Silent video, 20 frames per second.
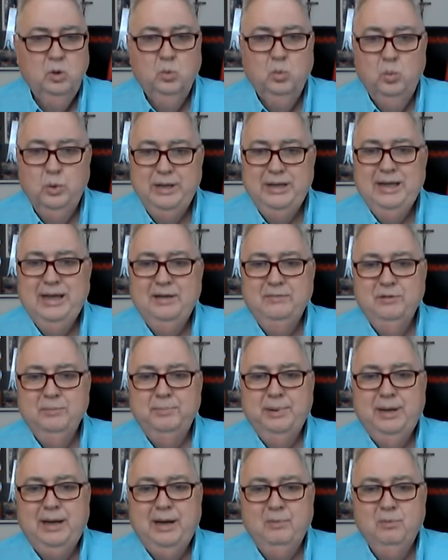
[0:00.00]
We have the
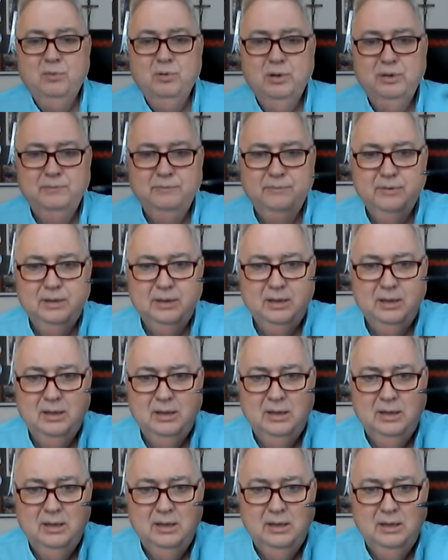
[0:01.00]
power of the
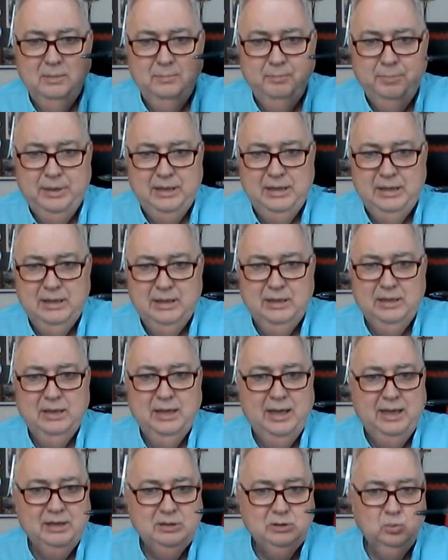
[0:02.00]
pen
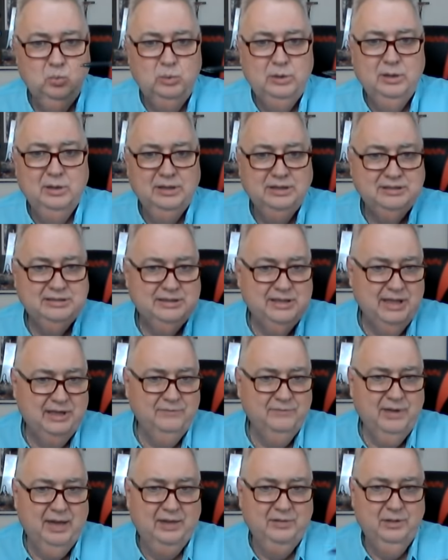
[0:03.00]
as well as
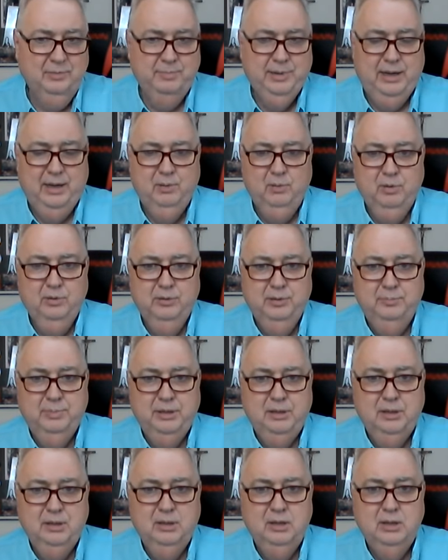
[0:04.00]
they've got the power of the
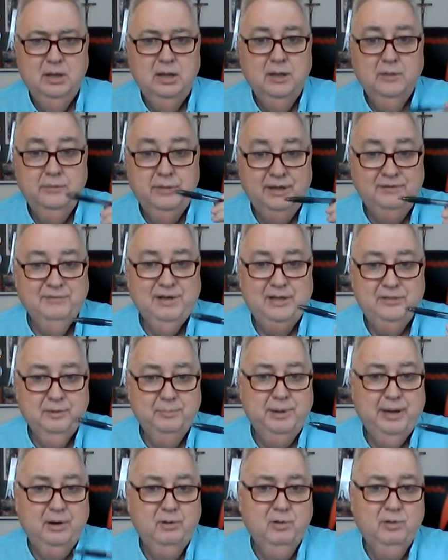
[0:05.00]
pen. They've got the
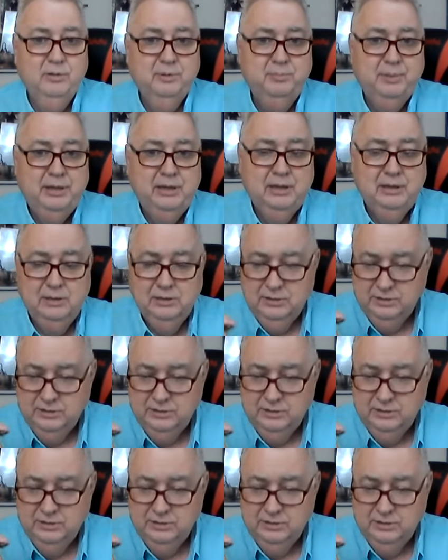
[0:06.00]
power of the pen